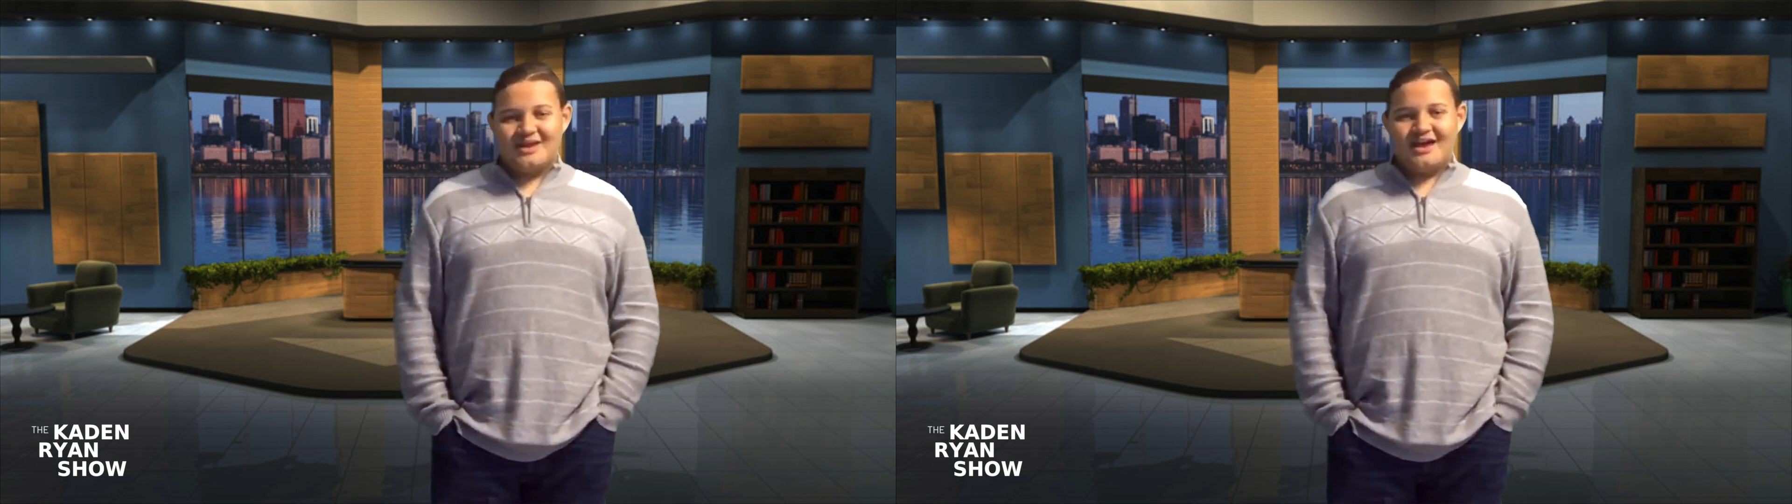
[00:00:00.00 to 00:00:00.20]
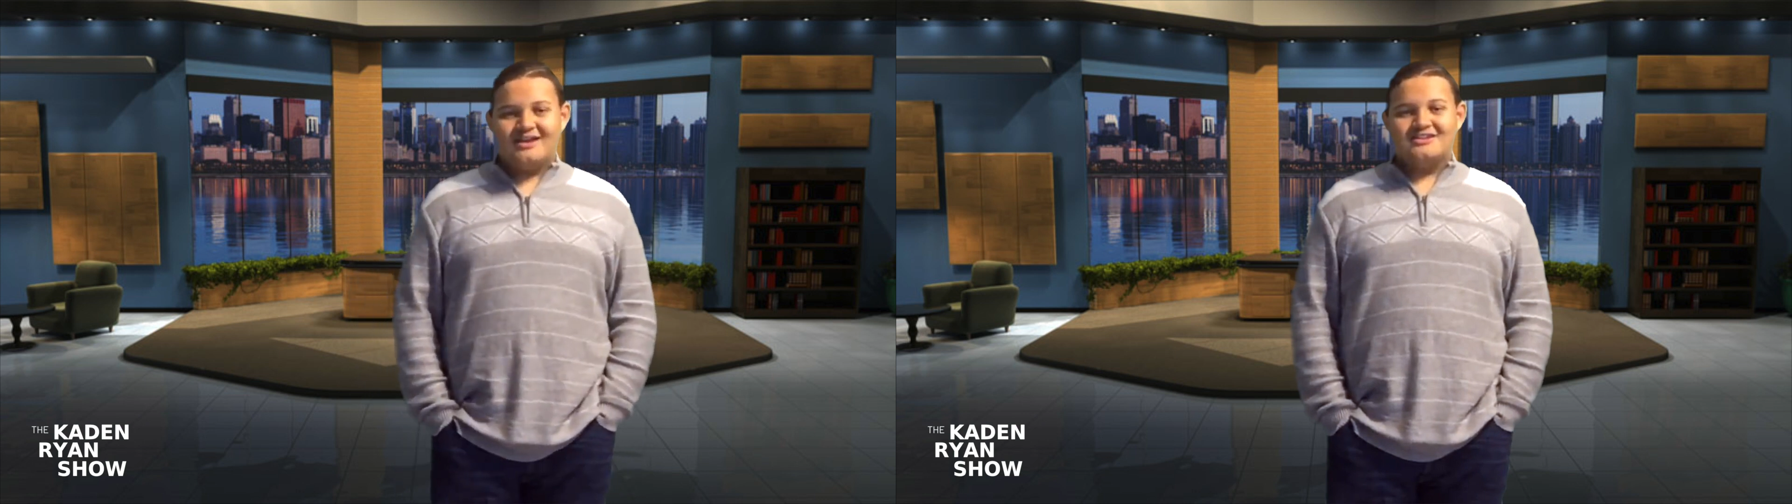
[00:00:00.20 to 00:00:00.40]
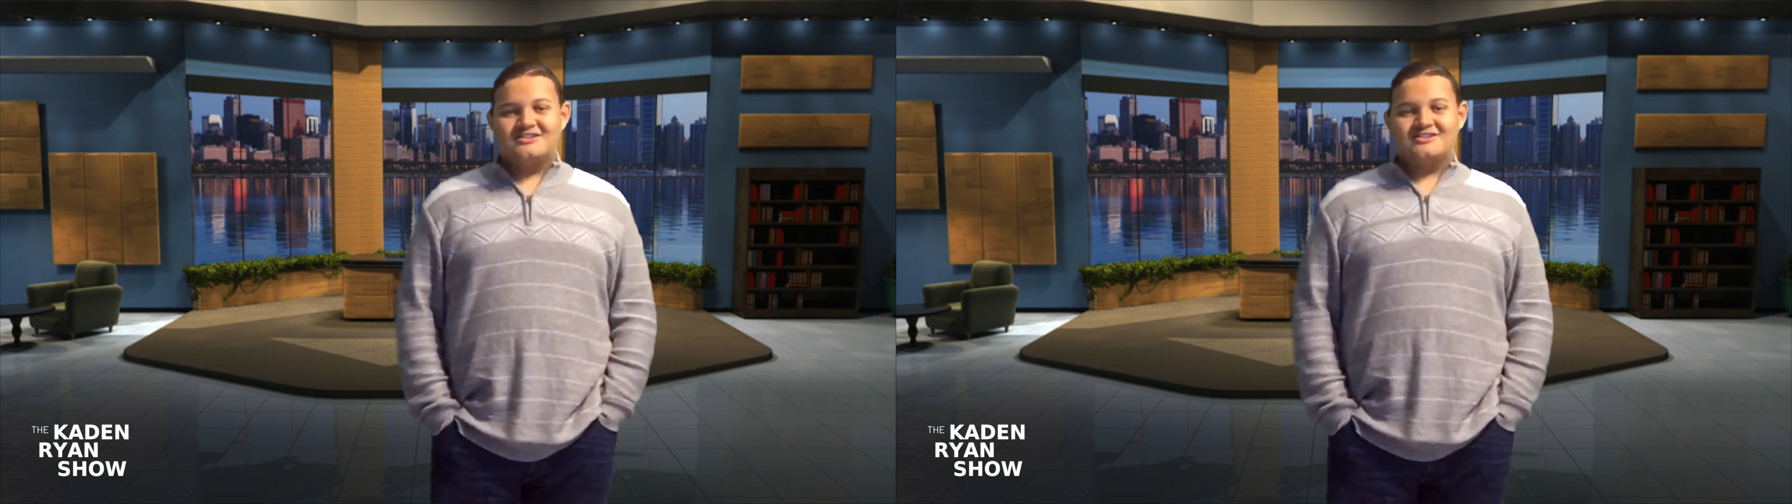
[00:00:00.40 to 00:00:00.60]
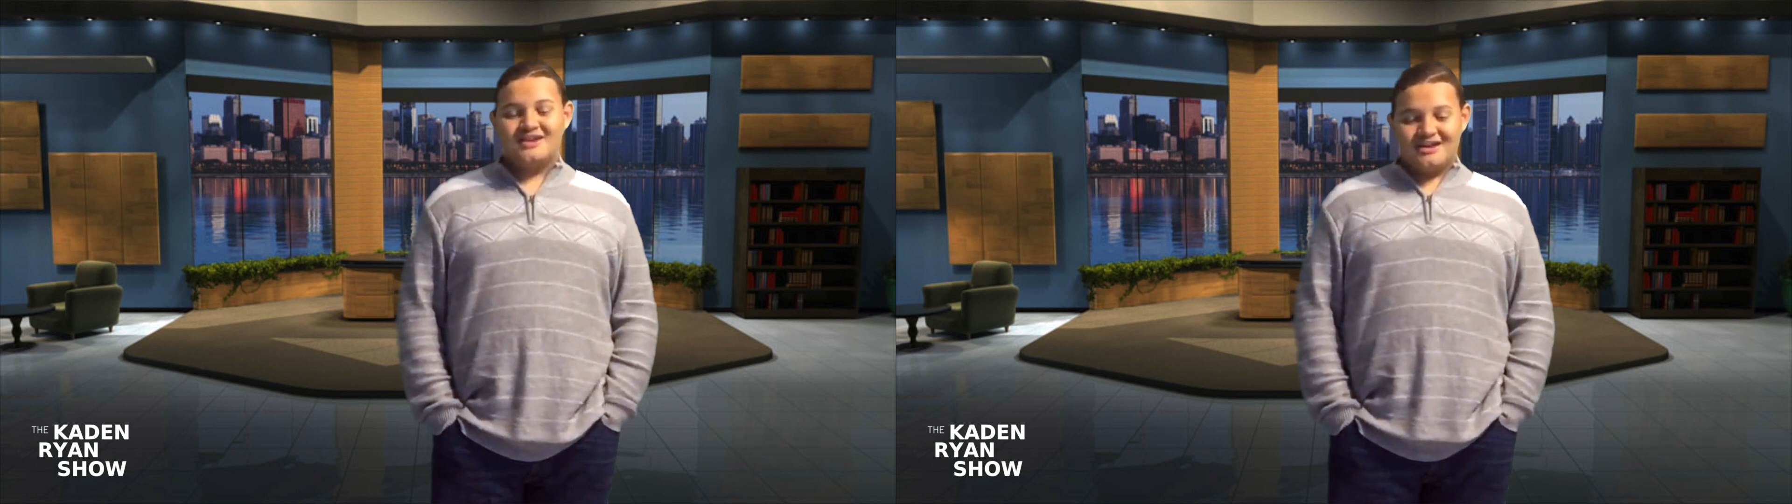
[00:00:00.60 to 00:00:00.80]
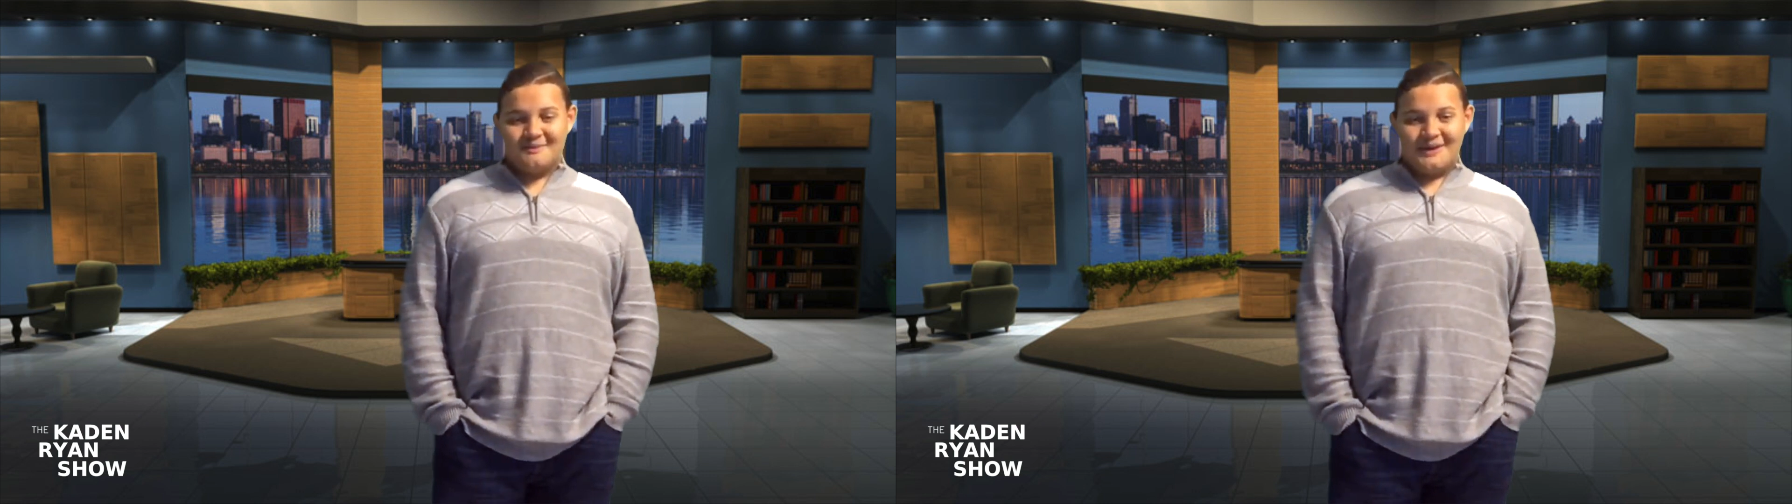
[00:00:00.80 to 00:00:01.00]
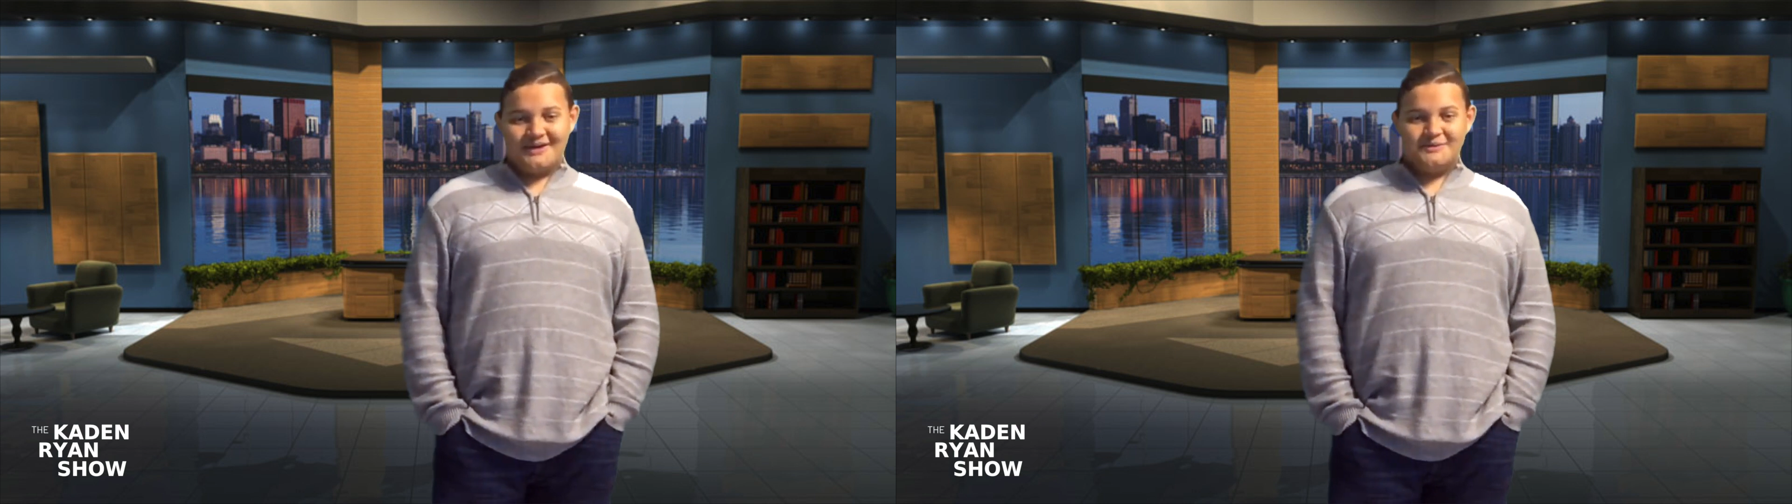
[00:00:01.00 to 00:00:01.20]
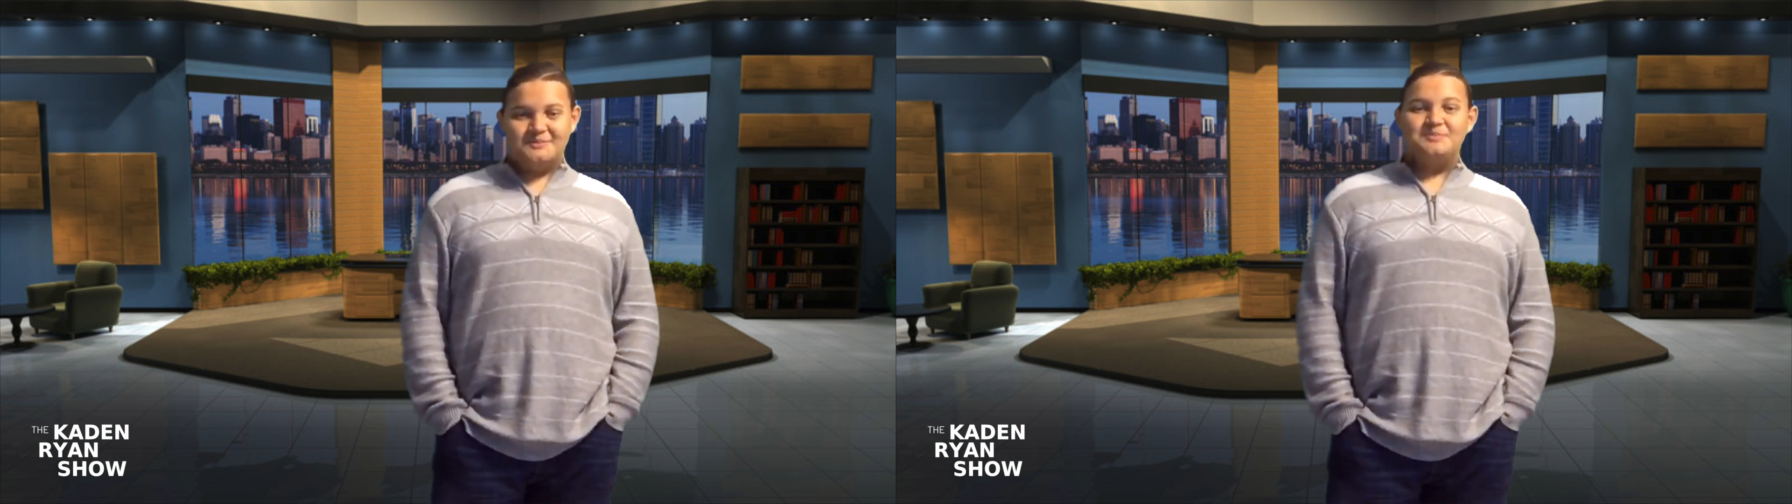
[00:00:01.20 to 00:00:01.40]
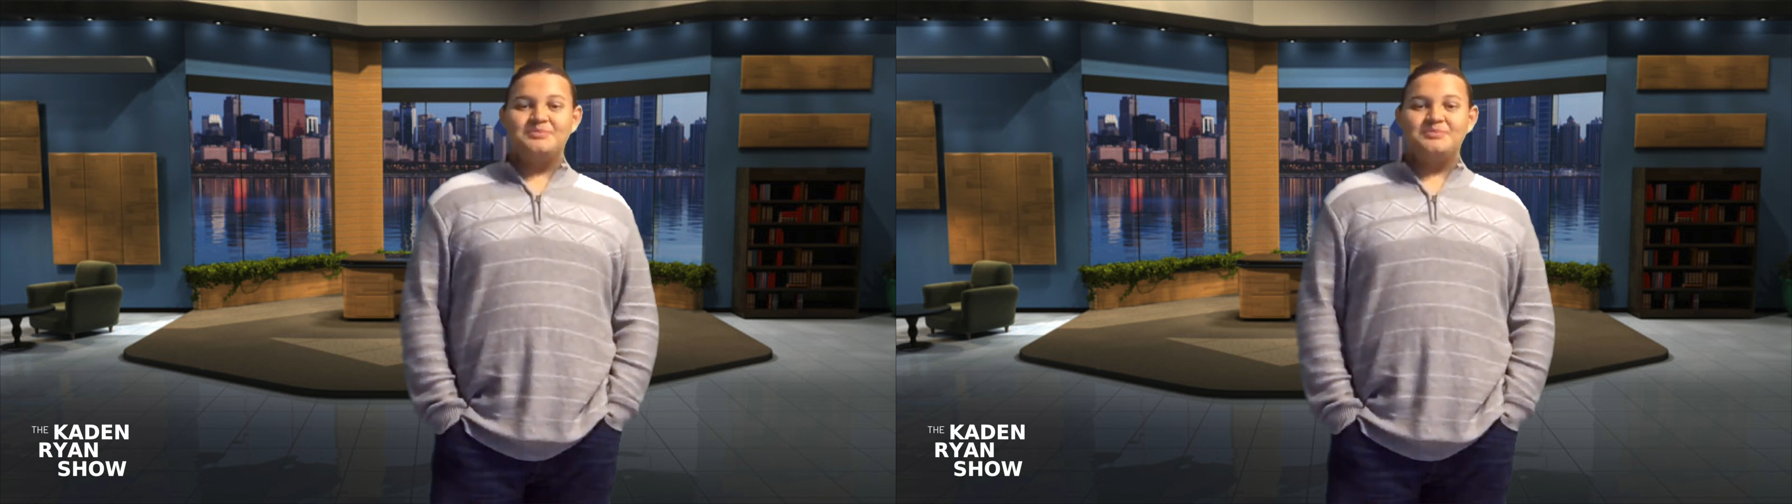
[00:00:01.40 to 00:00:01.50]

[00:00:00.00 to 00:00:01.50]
like to talk about